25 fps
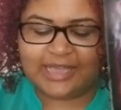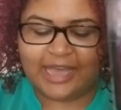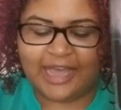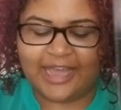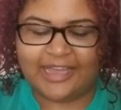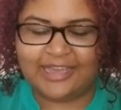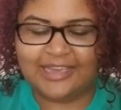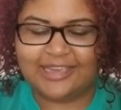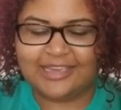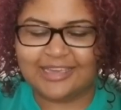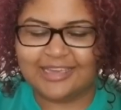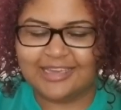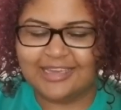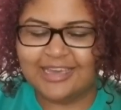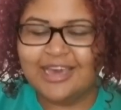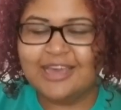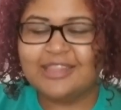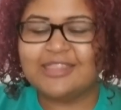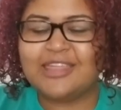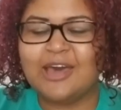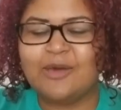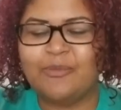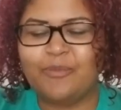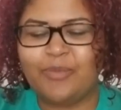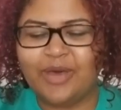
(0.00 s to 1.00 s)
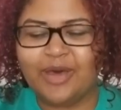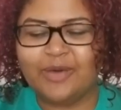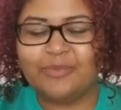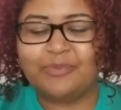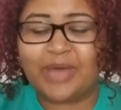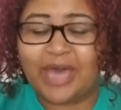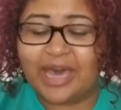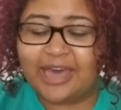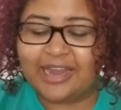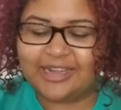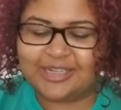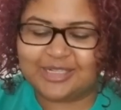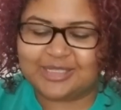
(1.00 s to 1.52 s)
It's like that
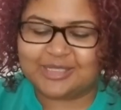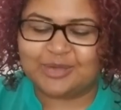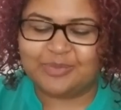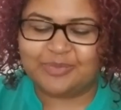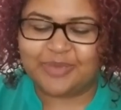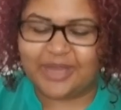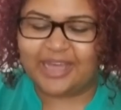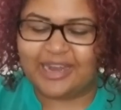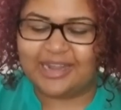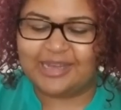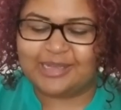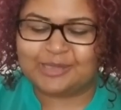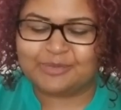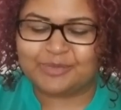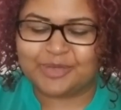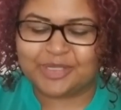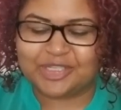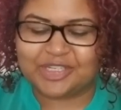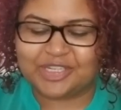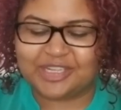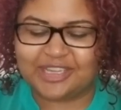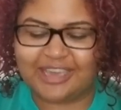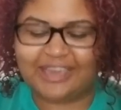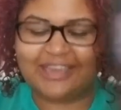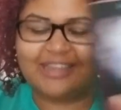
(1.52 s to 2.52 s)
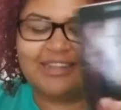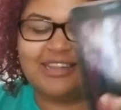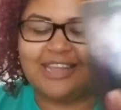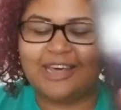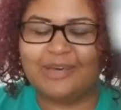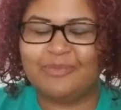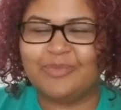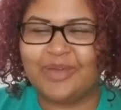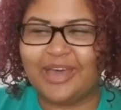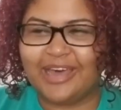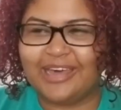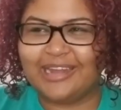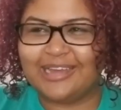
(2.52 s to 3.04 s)
bad, I just heard badass bitch again,
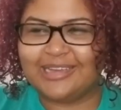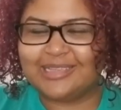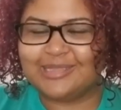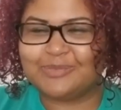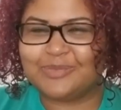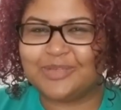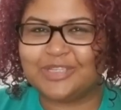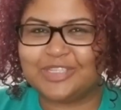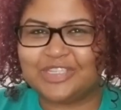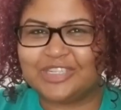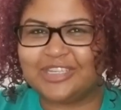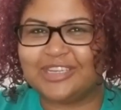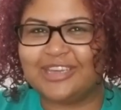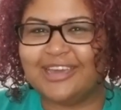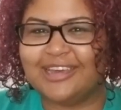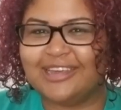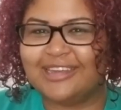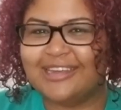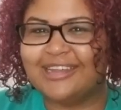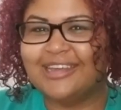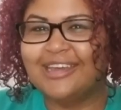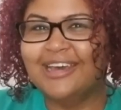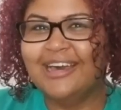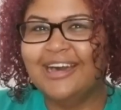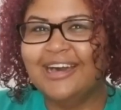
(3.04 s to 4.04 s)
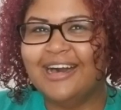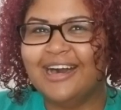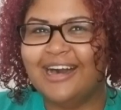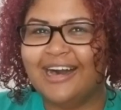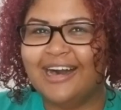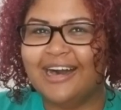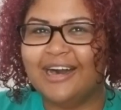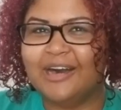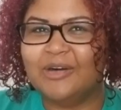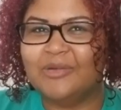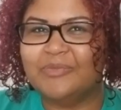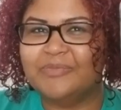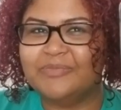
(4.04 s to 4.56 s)
that badass bitch again.
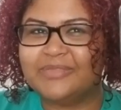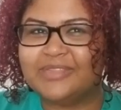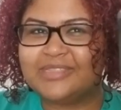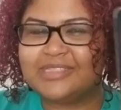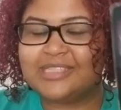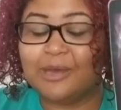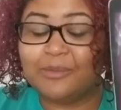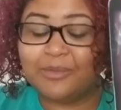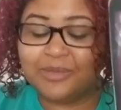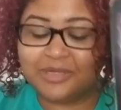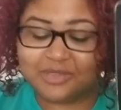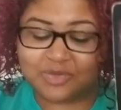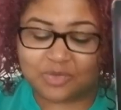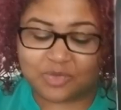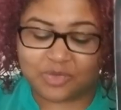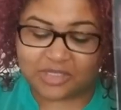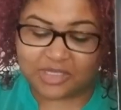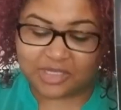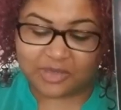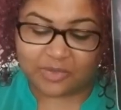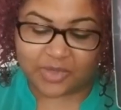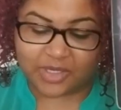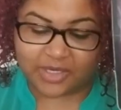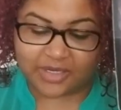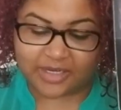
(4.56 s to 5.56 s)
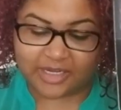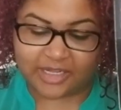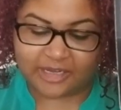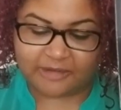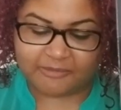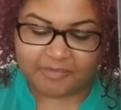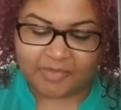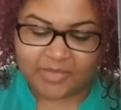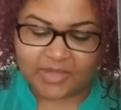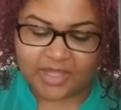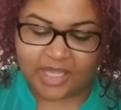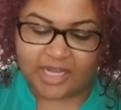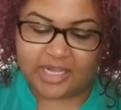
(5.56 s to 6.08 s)
Um, someone's really worried.
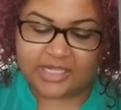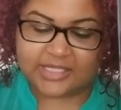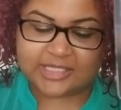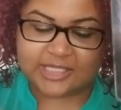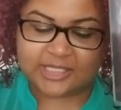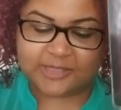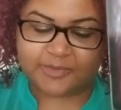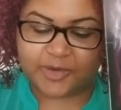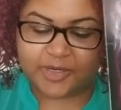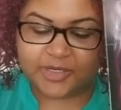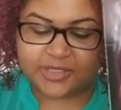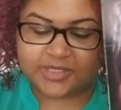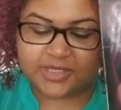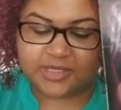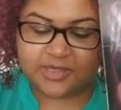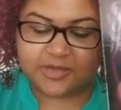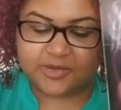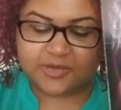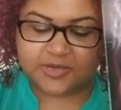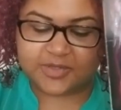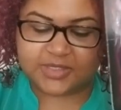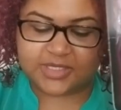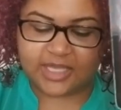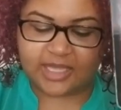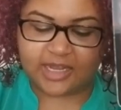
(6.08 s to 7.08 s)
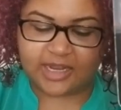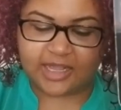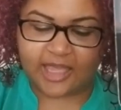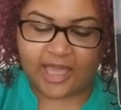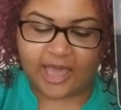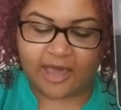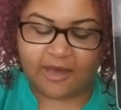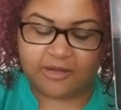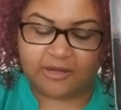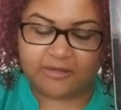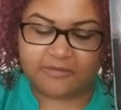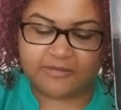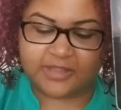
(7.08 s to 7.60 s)
And it's this person who's getting
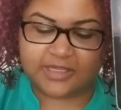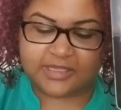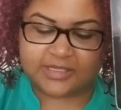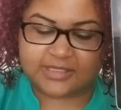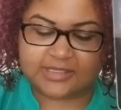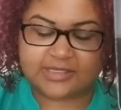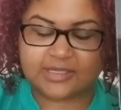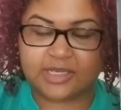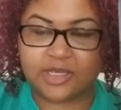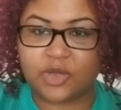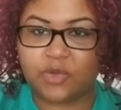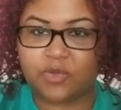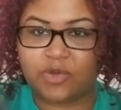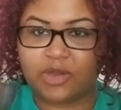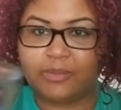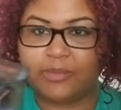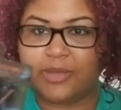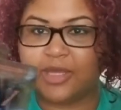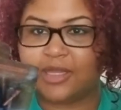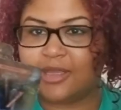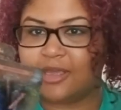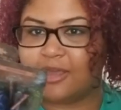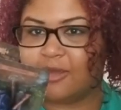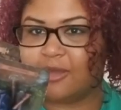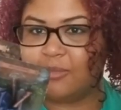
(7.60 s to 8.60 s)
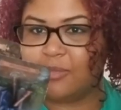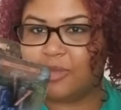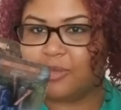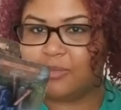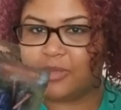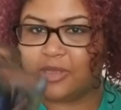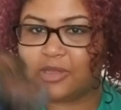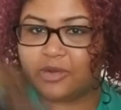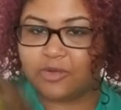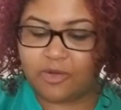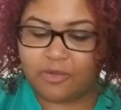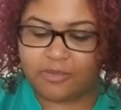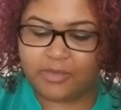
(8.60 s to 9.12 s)
out of this agreement,
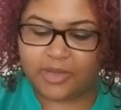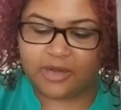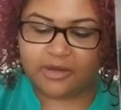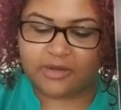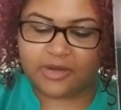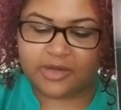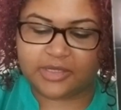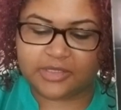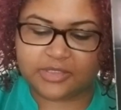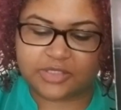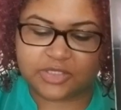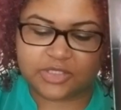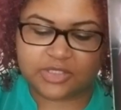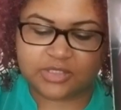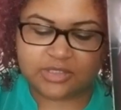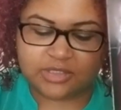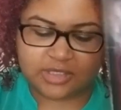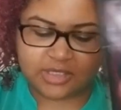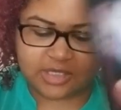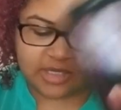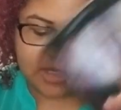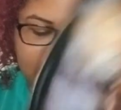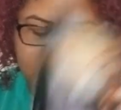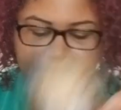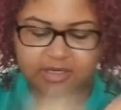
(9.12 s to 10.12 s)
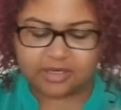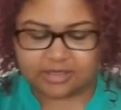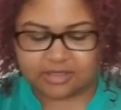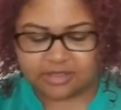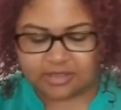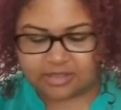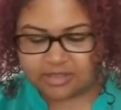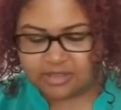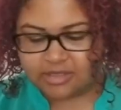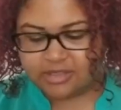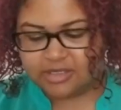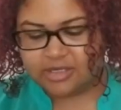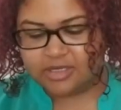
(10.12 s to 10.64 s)
commitment, or marriage here.
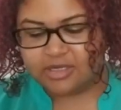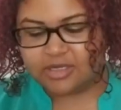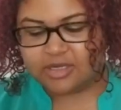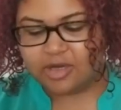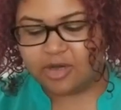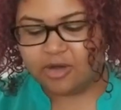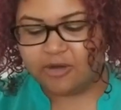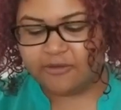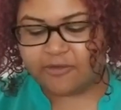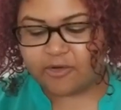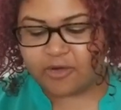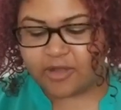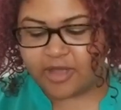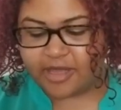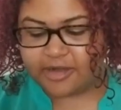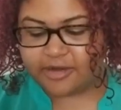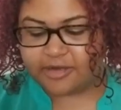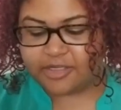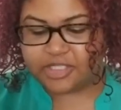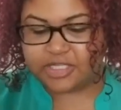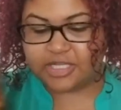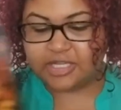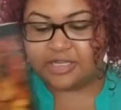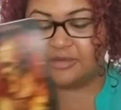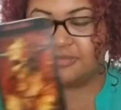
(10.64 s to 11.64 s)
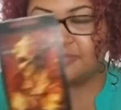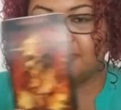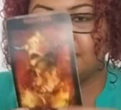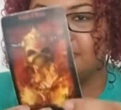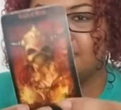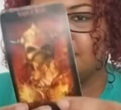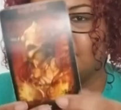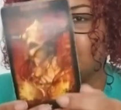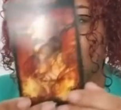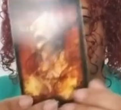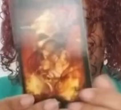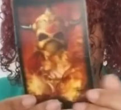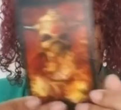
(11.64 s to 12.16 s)
Overall energy,
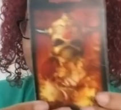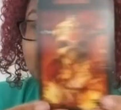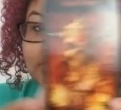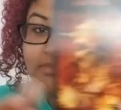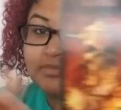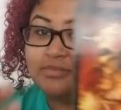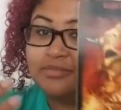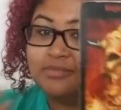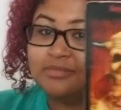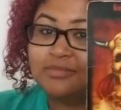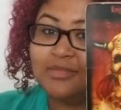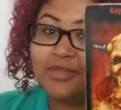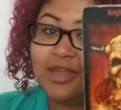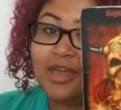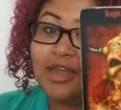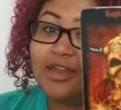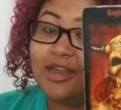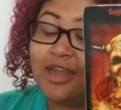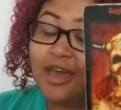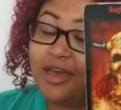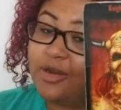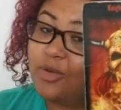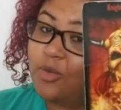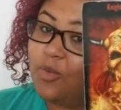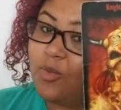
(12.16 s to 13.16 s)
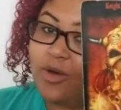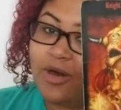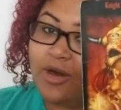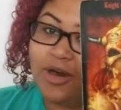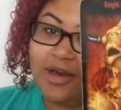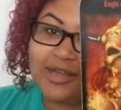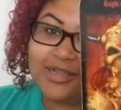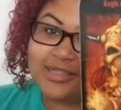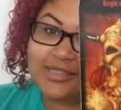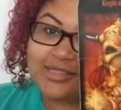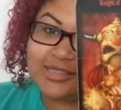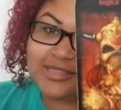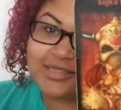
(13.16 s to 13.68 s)
Knight of
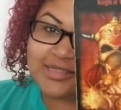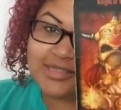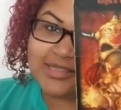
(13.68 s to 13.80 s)
Wands.